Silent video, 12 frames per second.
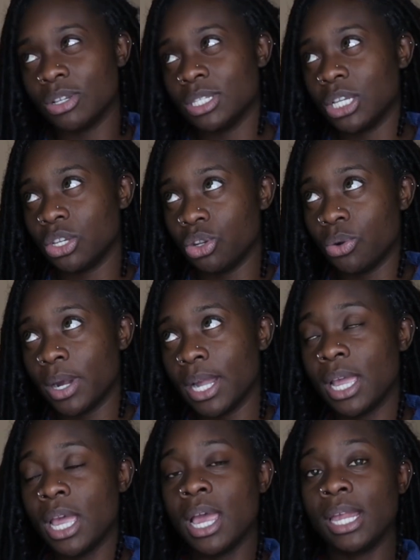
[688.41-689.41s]
So I was like, you know
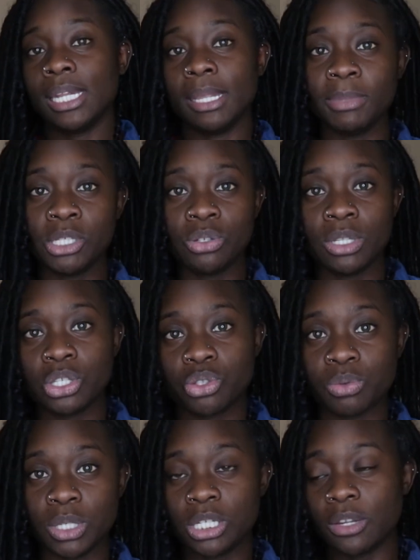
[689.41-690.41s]
what, let me do this
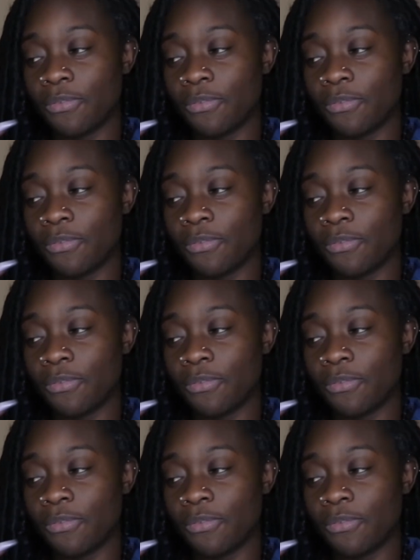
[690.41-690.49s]
3